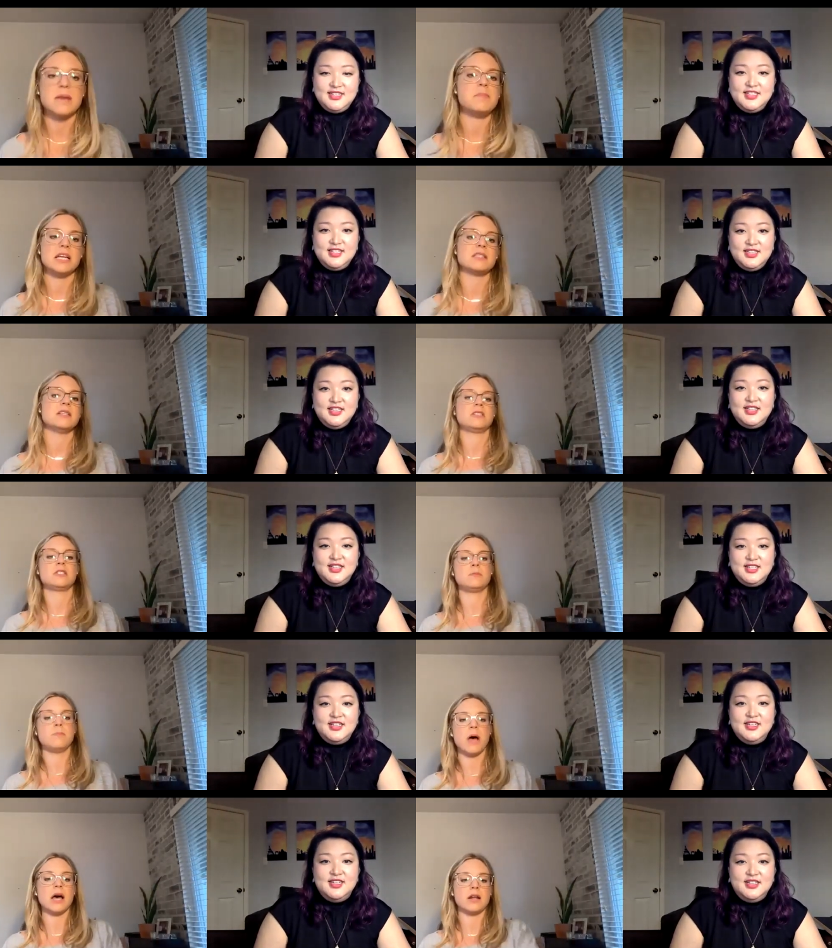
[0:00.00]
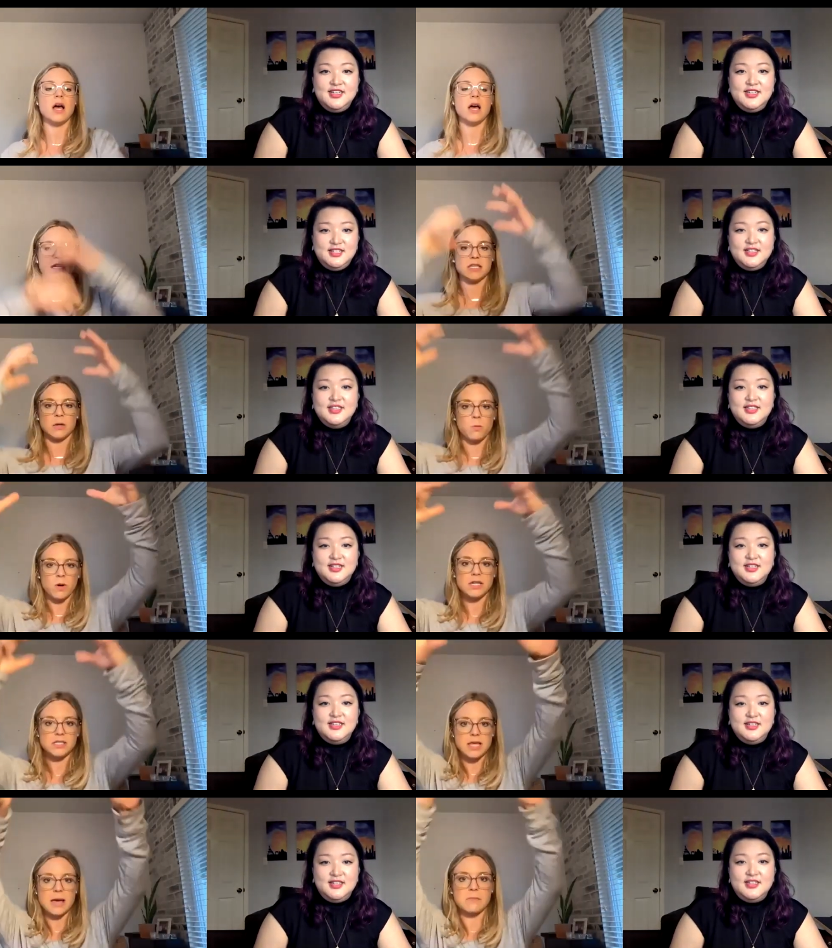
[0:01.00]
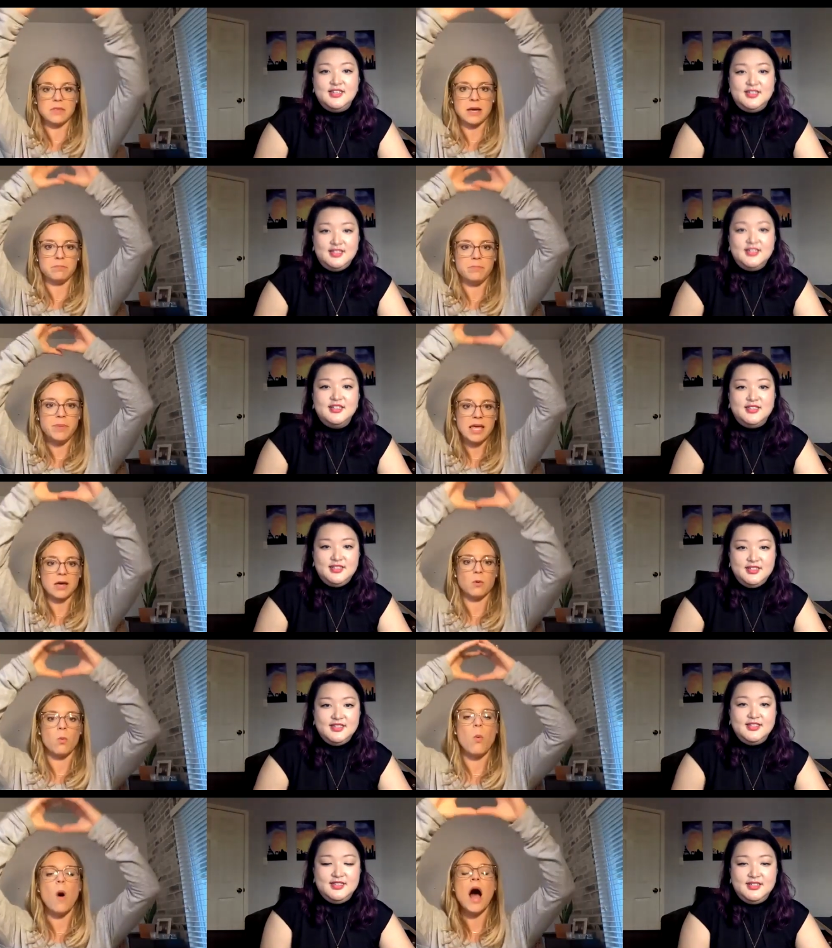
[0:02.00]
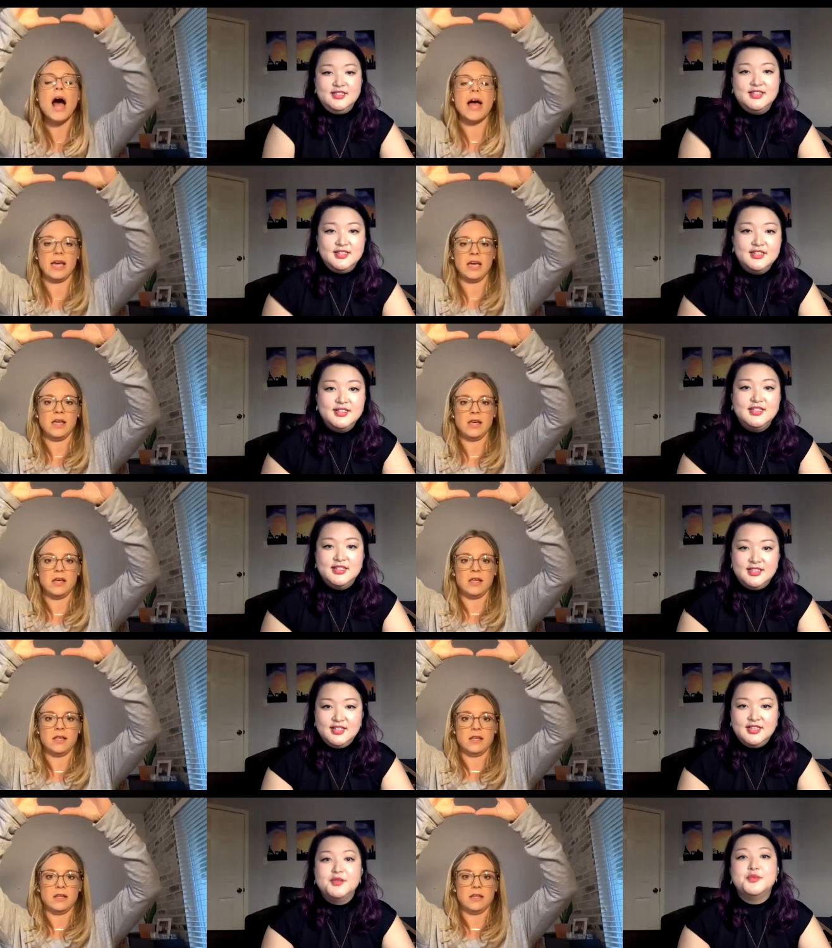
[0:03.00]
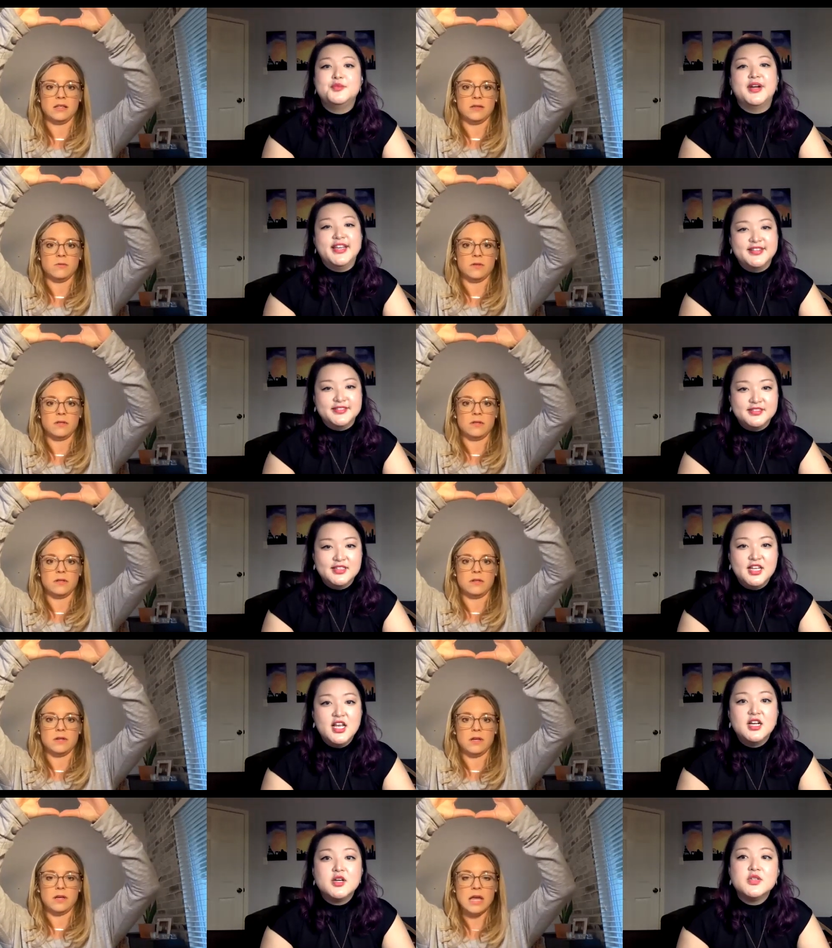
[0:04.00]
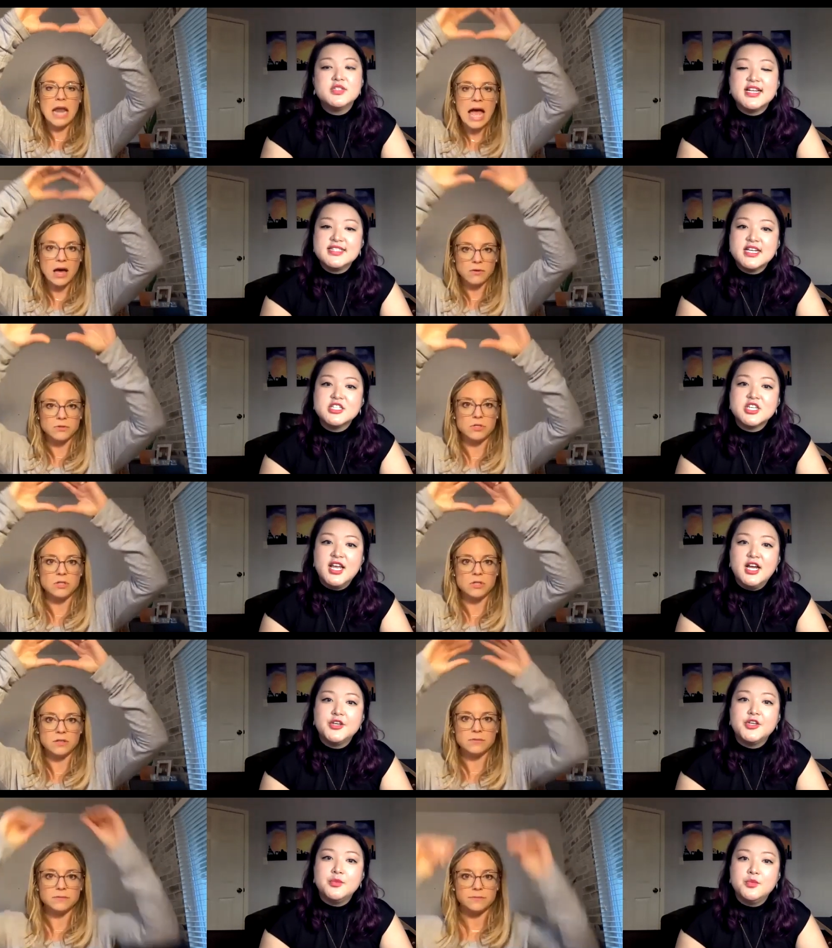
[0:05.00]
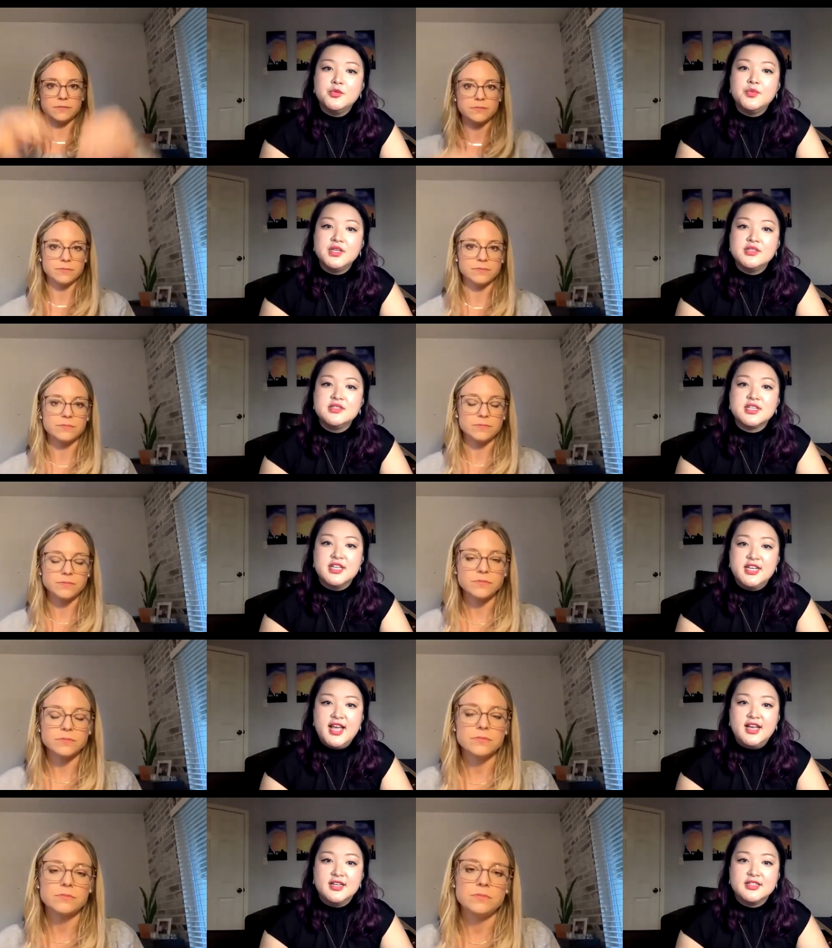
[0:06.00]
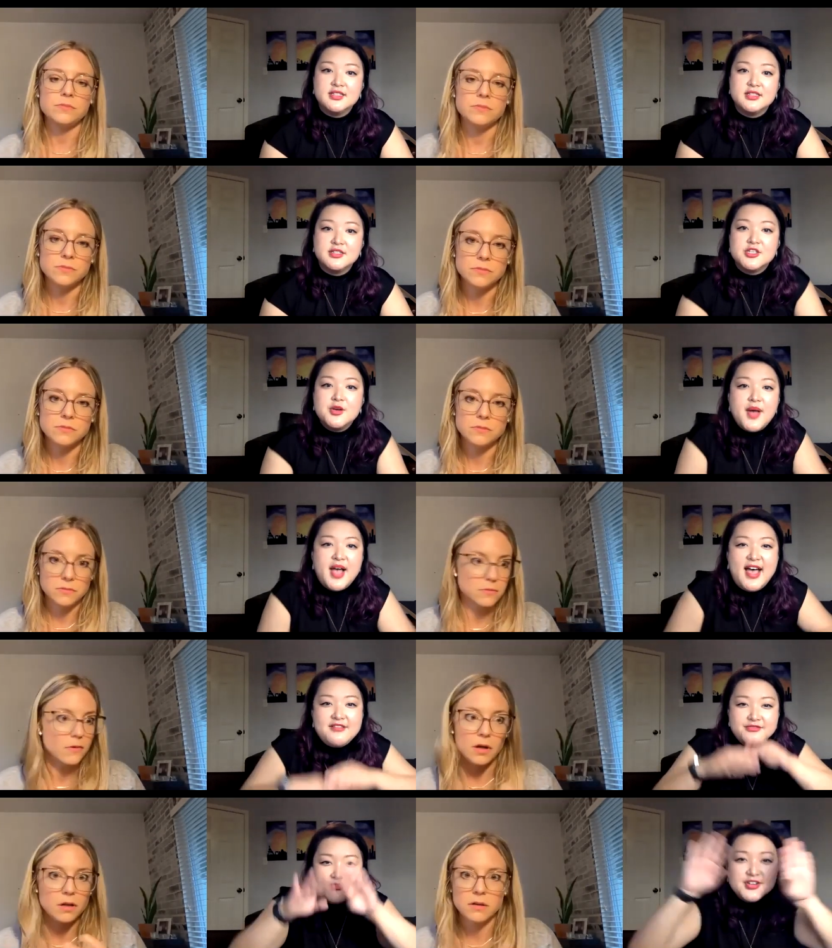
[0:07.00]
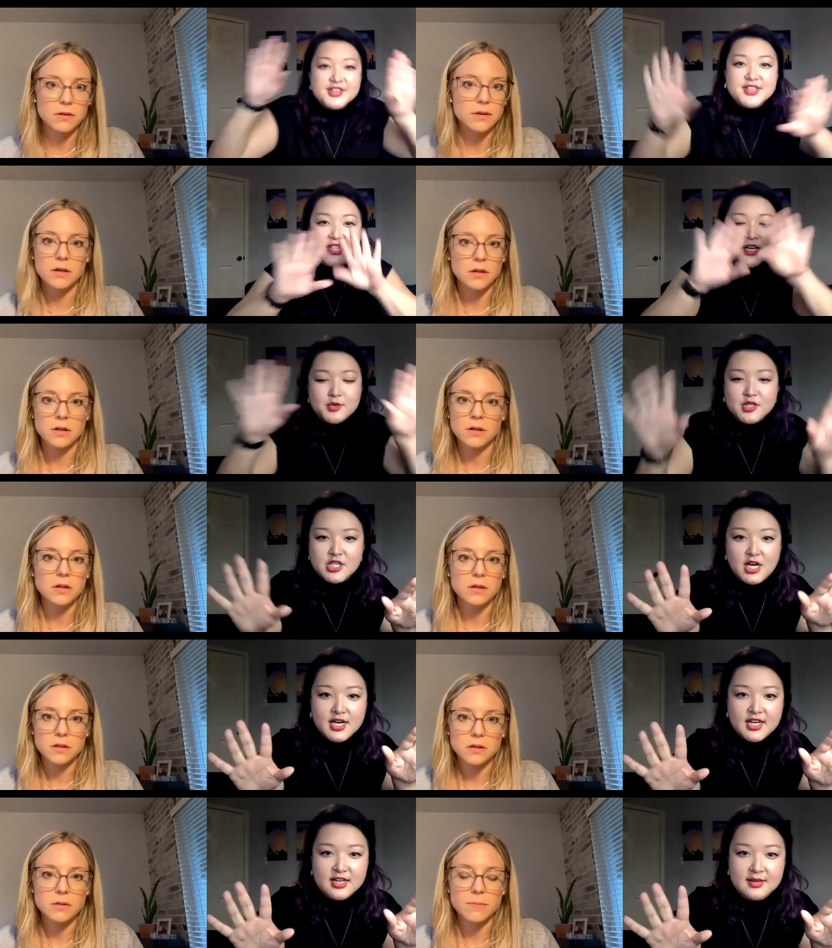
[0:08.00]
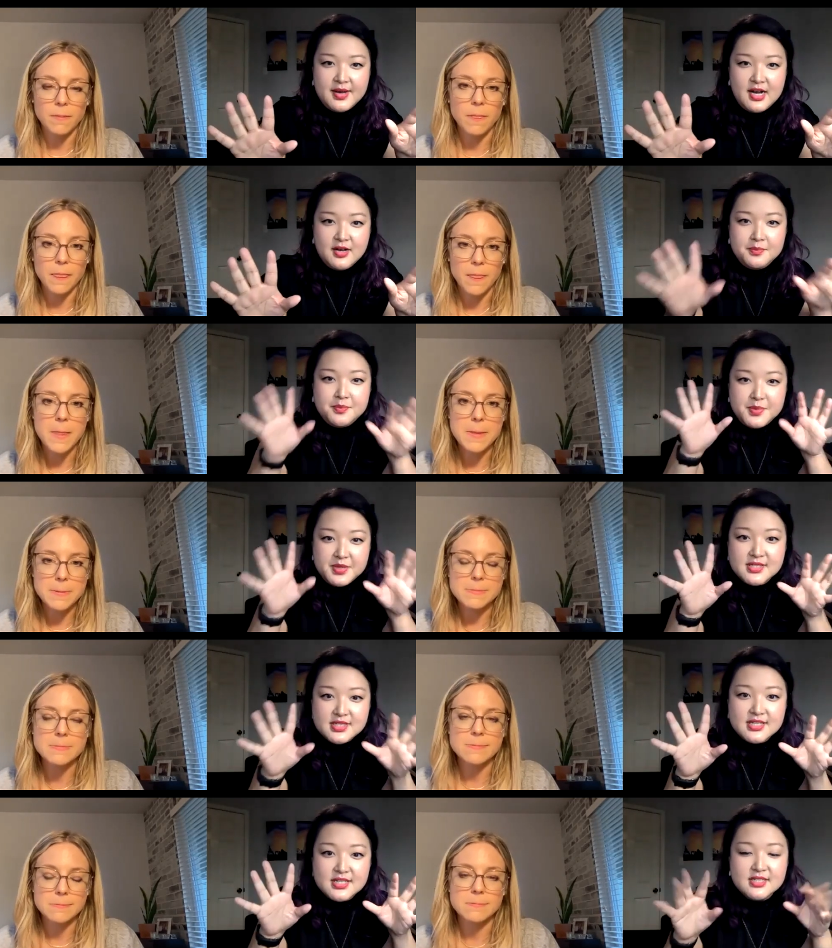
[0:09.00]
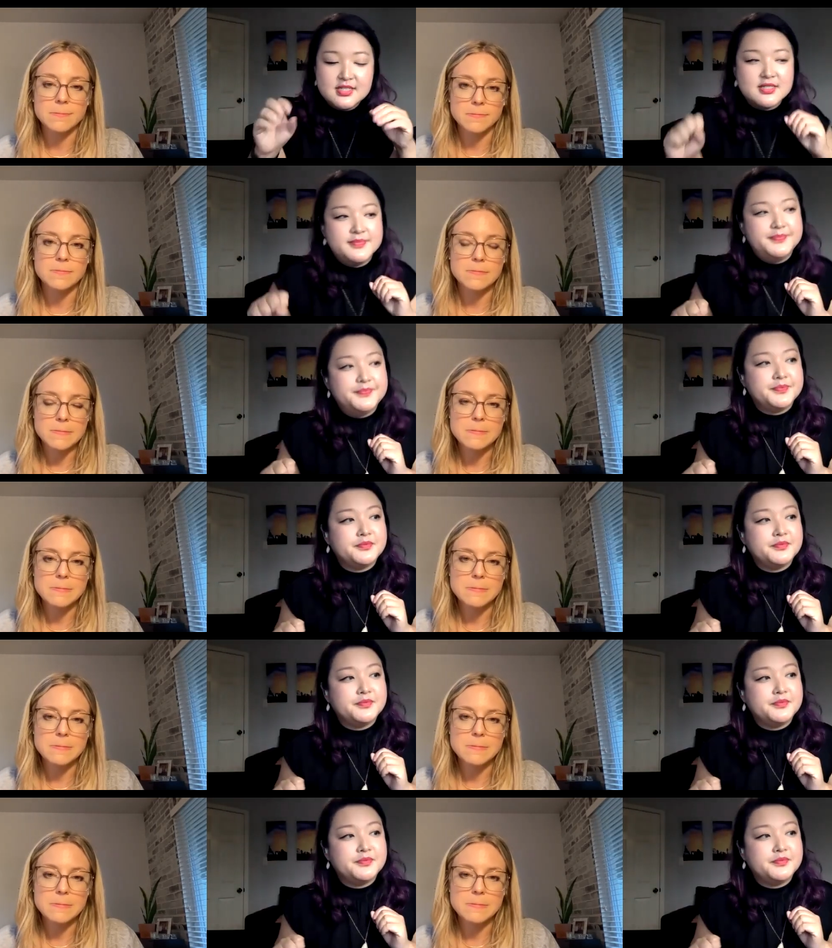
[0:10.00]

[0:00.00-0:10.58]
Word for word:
Speaker 1: about that because it's spot on it's like what is that that big why right because that's actually how-, how
Speaker 2: human beings connect. So everything that we're talking about, business,